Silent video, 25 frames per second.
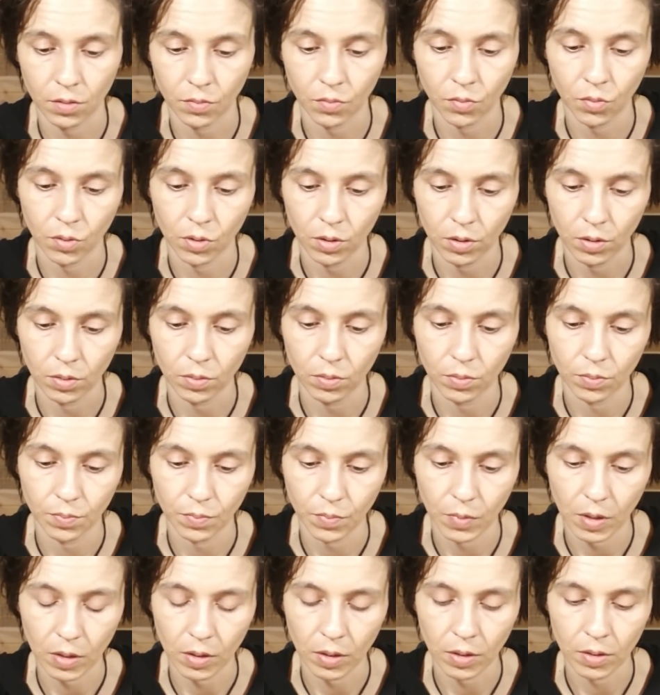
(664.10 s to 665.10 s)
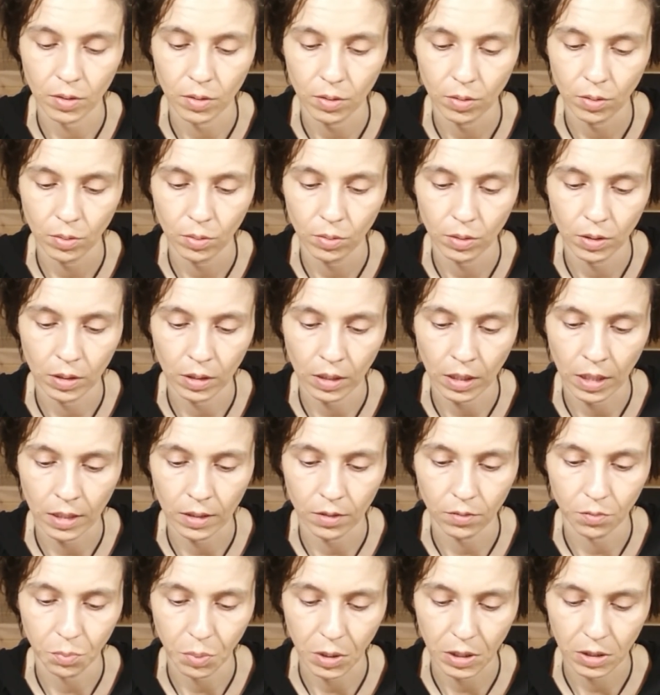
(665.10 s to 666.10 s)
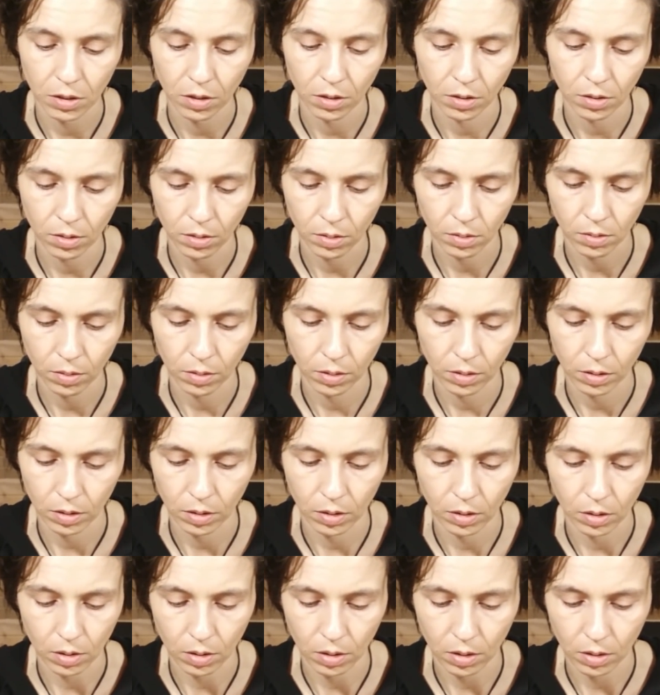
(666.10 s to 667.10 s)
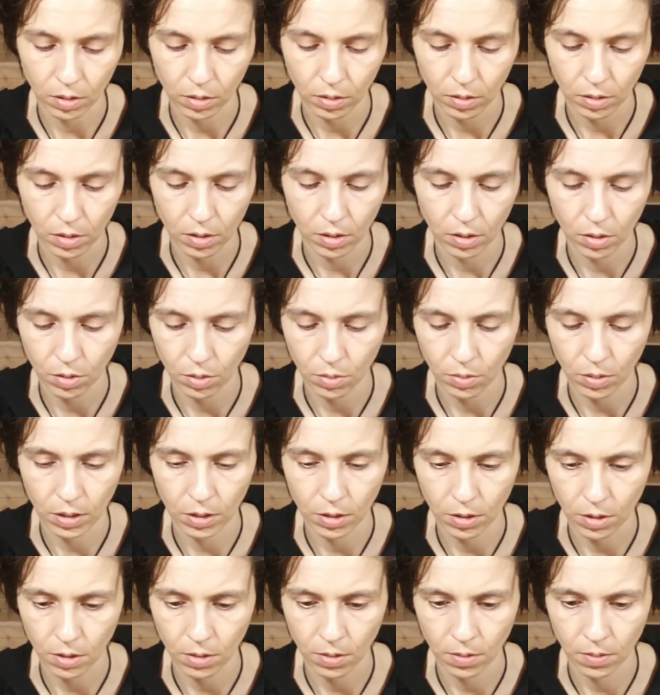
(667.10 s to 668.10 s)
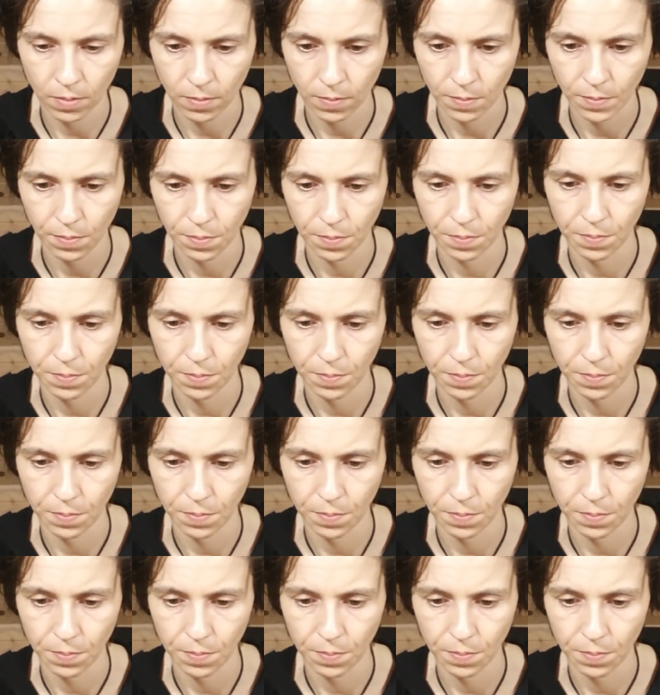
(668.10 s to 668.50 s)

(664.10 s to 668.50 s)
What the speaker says: for you. Let's do the Nine of Pentacles in your current situation.